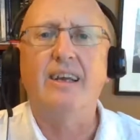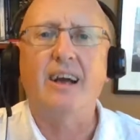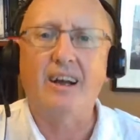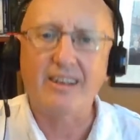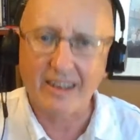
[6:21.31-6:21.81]

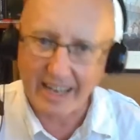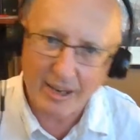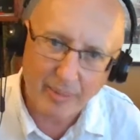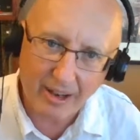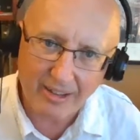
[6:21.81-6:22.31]
I
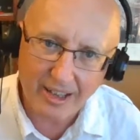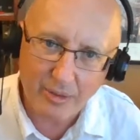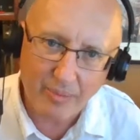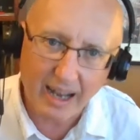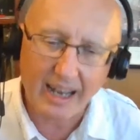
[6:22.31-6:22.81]
email you
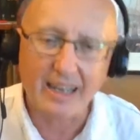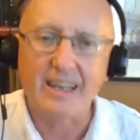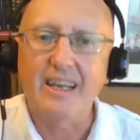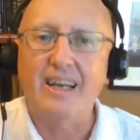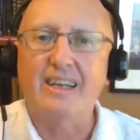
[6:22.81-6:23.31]
back.
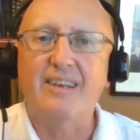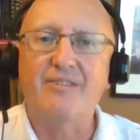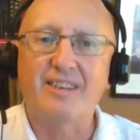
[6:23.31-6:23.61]
If